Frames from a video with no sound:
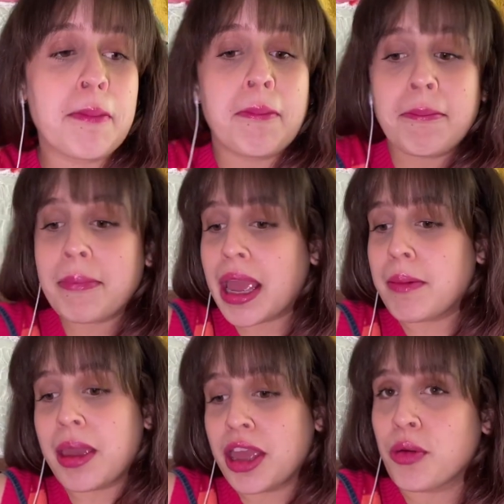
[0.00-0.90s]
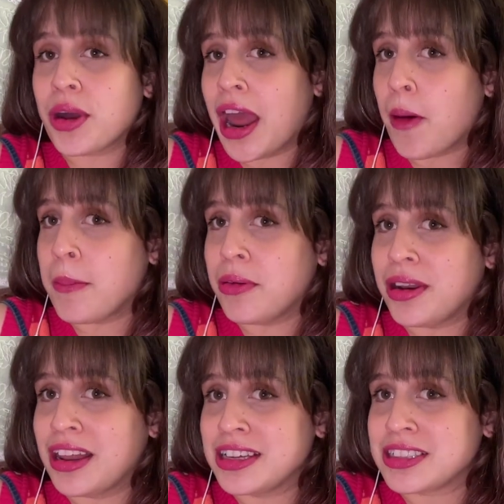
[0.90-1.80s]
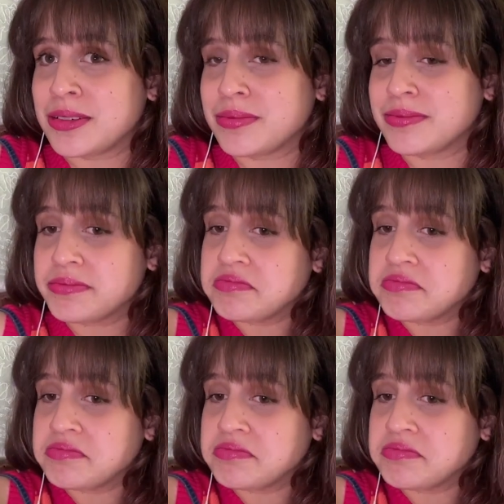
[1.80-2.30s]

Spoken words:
Maybe you want to help me realize them?